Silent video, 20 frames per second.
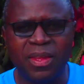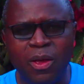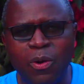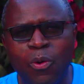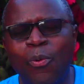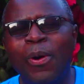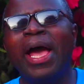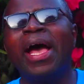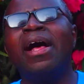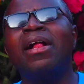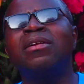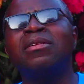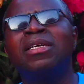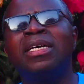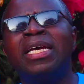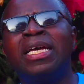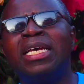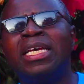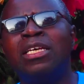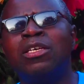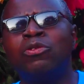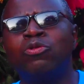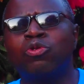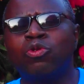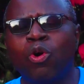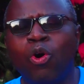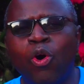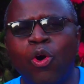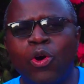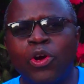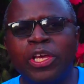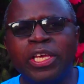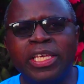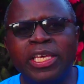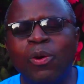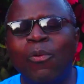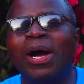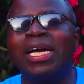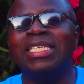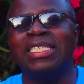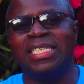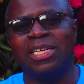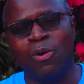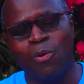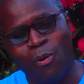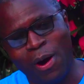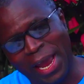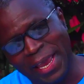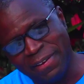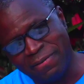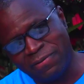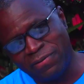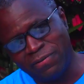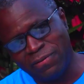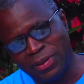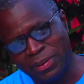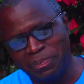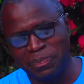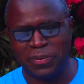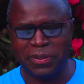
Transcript: Well, so he wanted a wife.